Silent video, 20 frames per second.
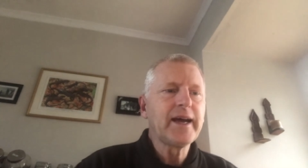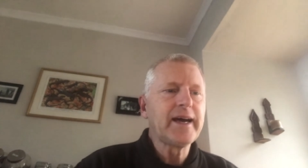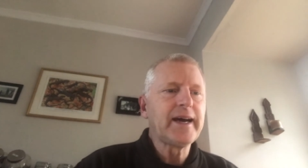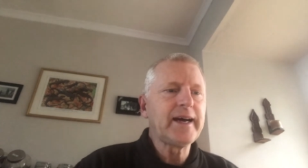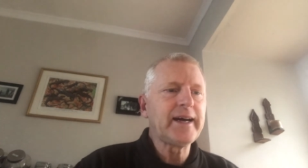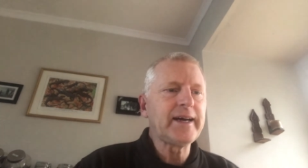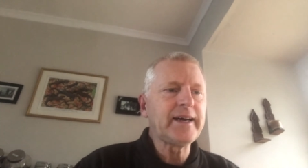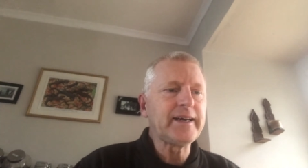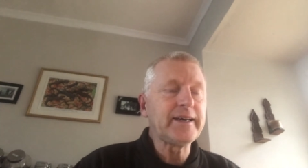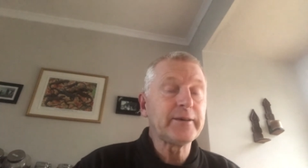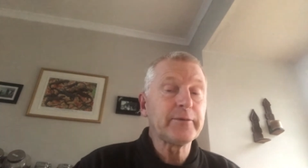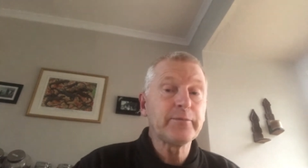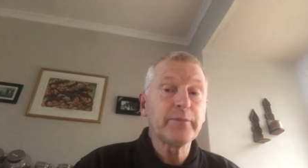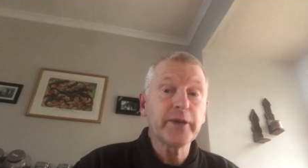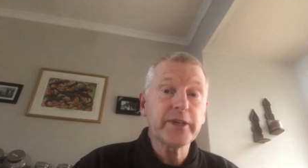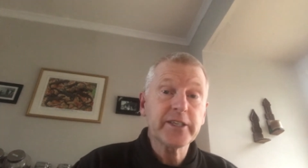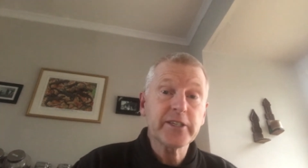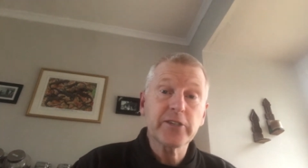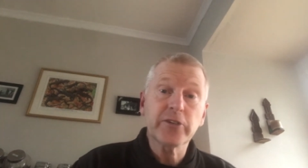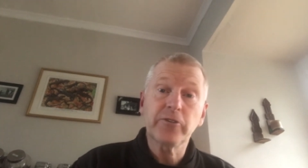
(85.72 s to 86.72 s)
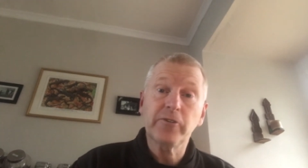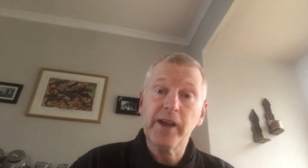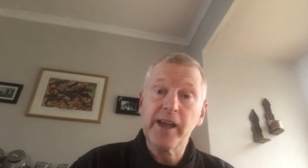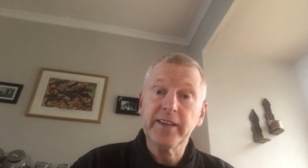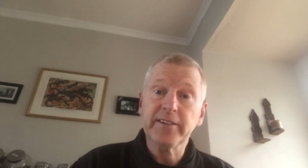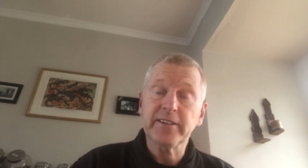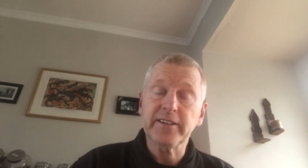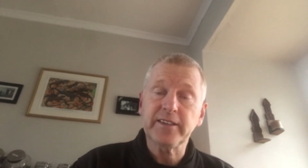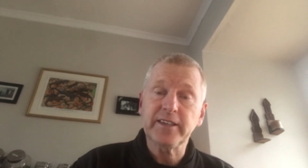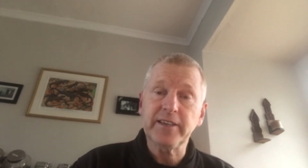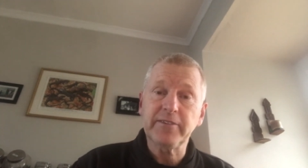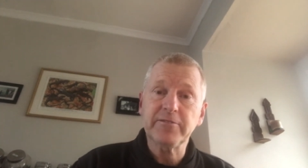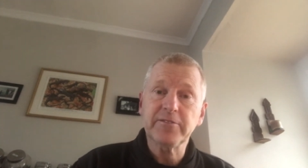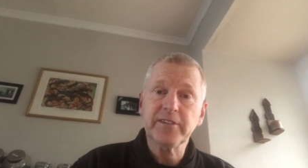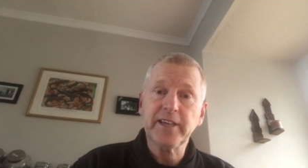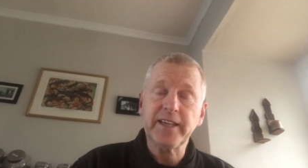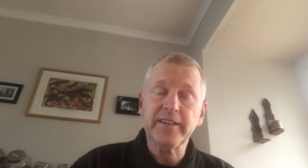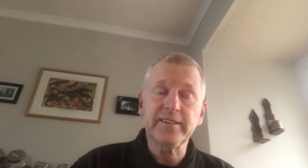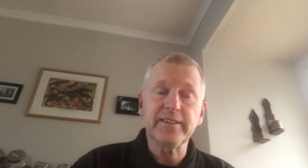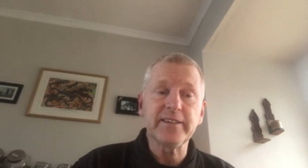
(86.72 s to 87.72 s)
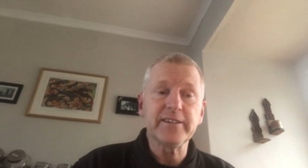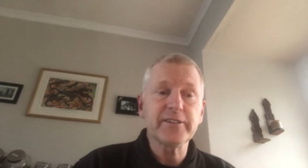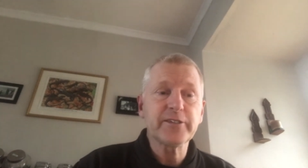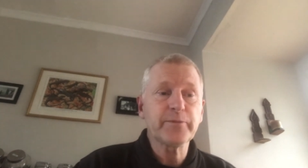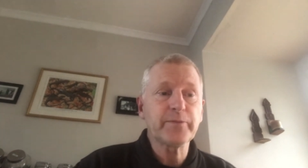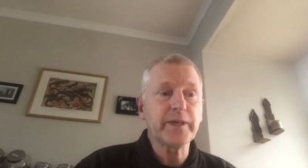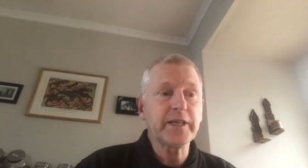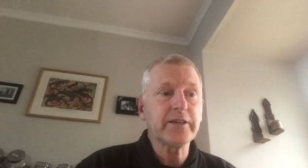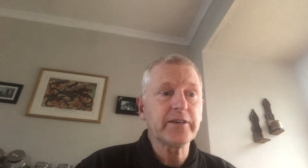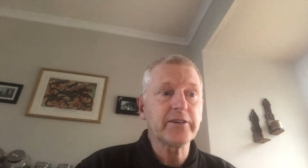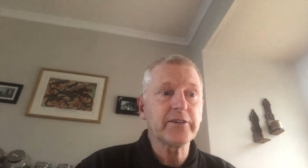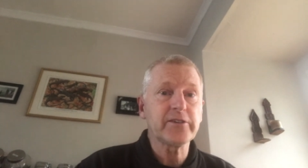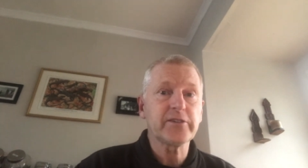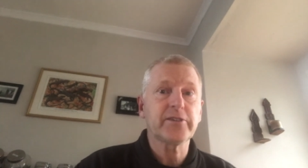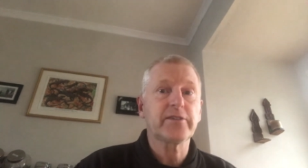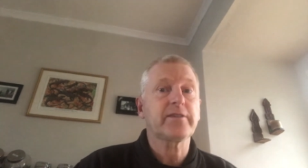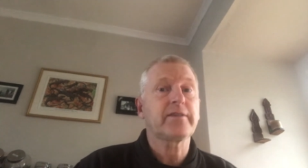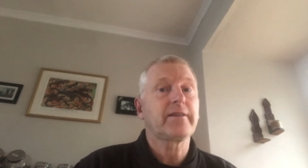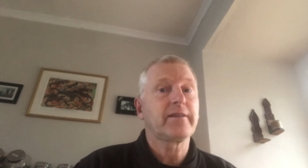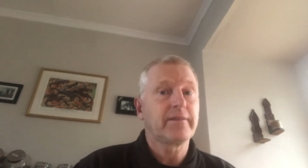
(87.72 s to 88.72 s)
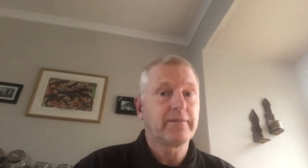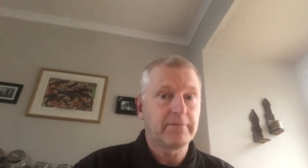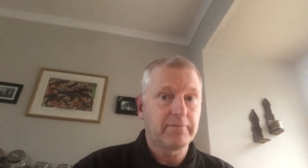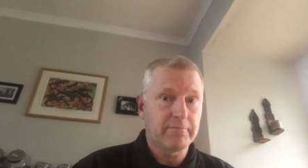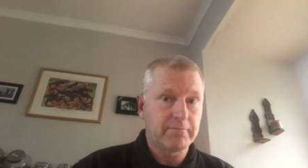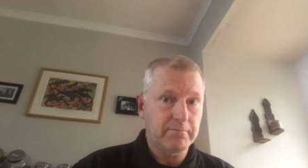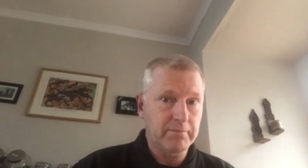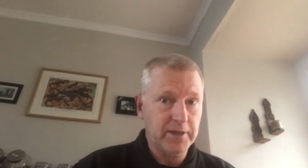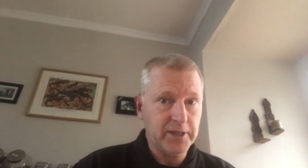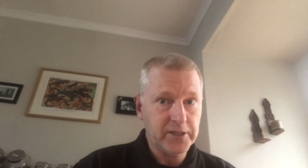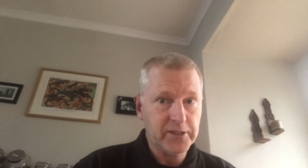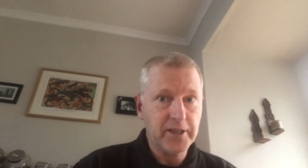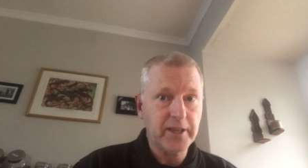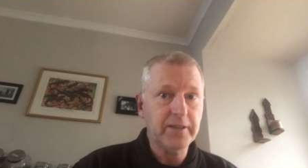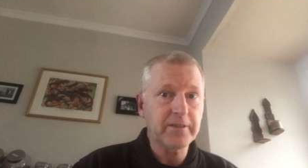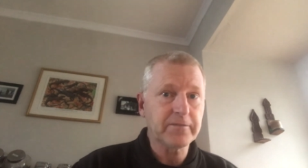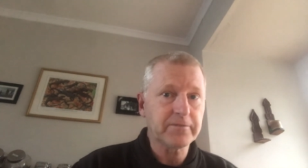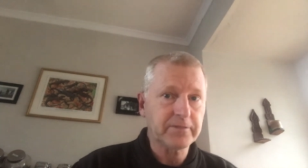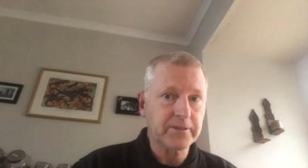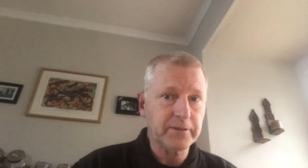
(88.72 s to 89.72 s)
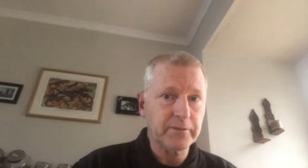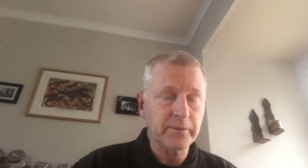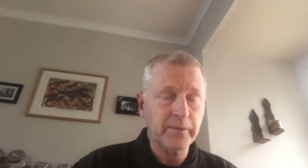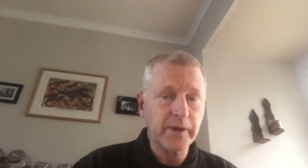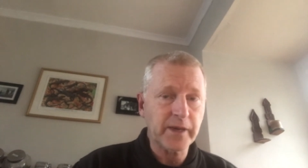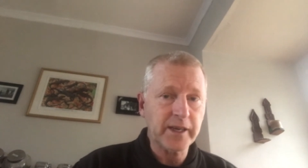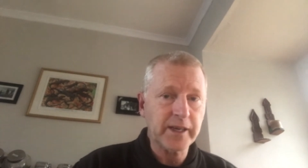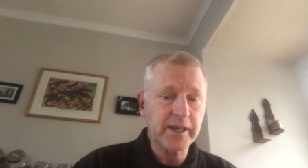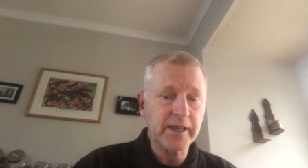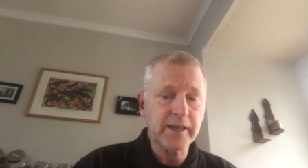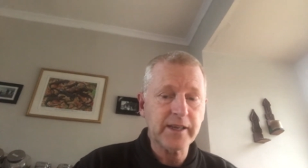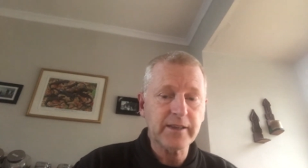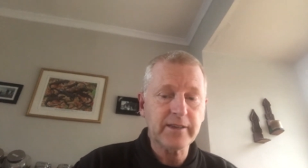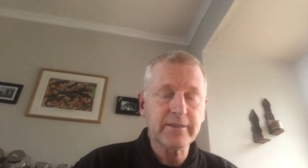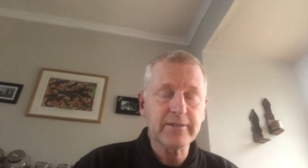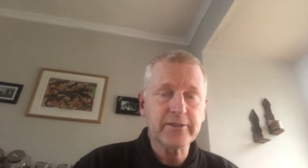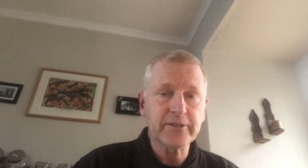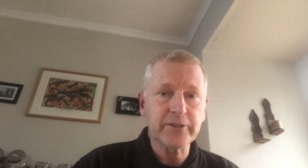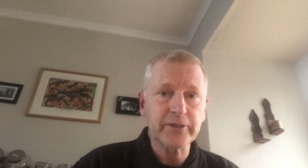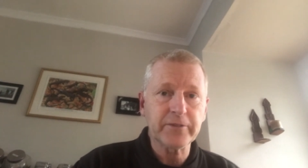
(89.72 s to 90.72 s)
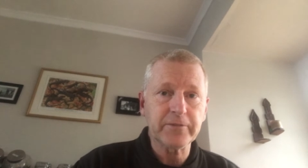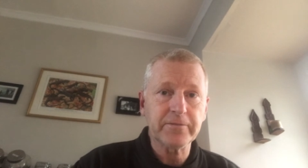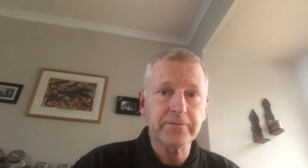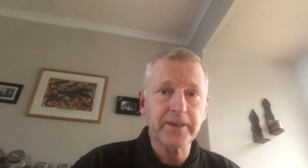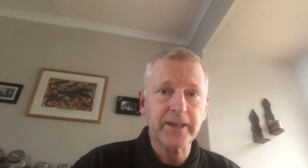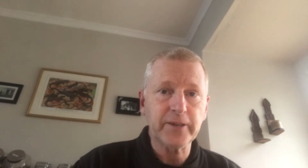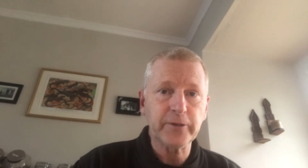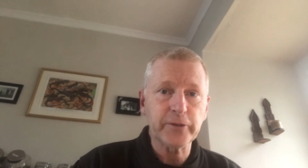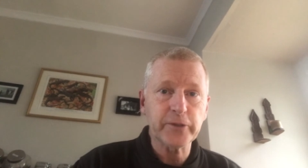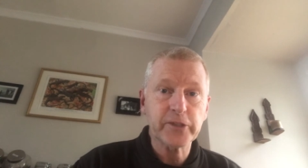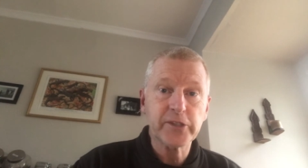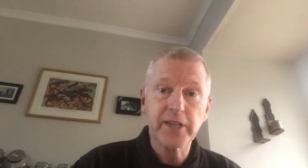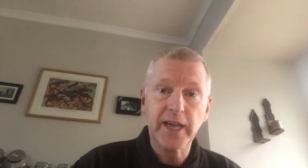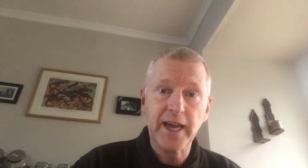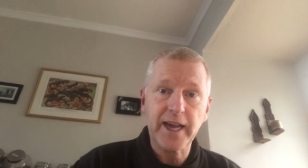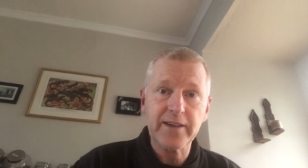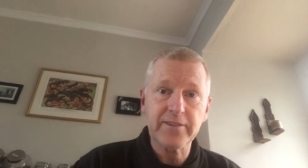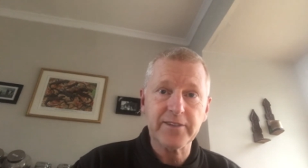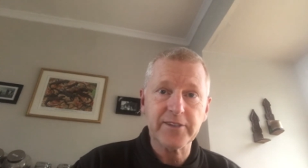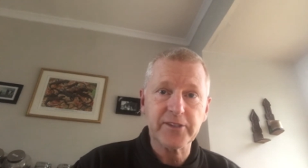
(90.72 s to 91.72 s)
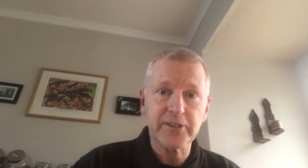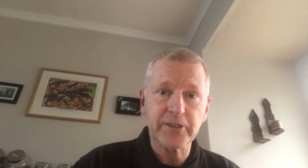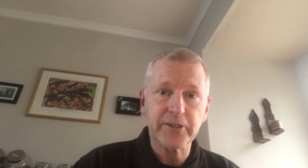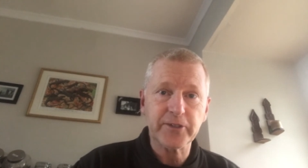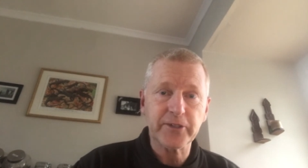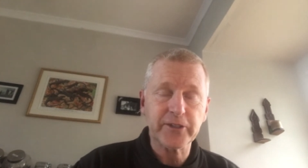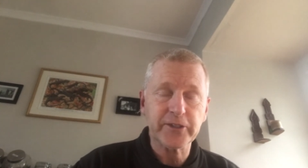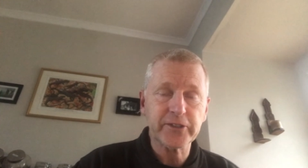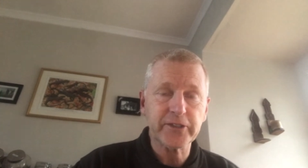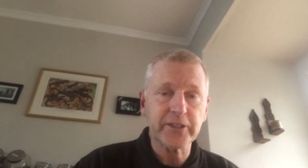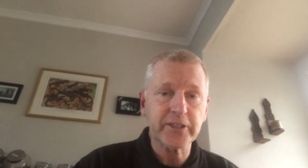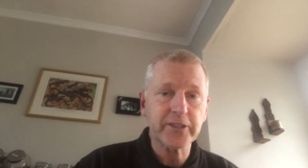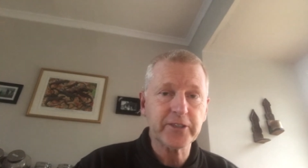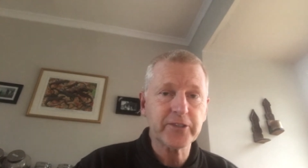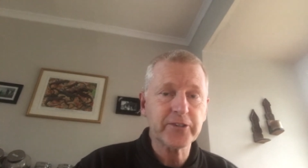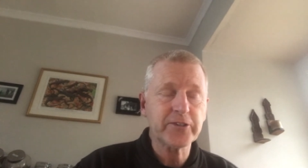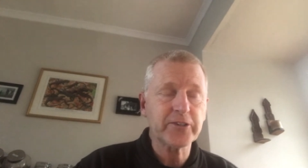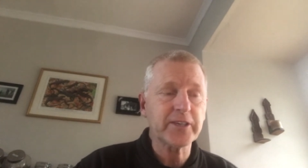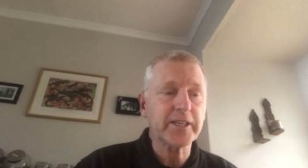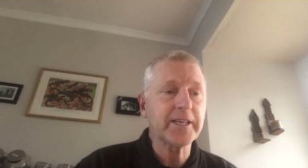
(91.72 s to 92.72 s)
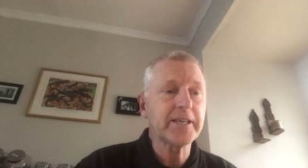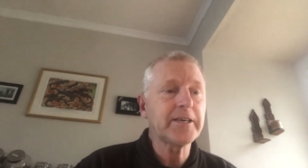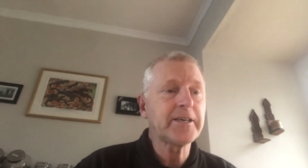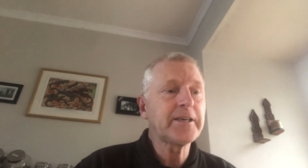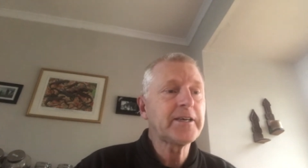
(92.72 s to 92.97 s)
But it's great that they've said this, because myself and my sort of fellow scythers across the country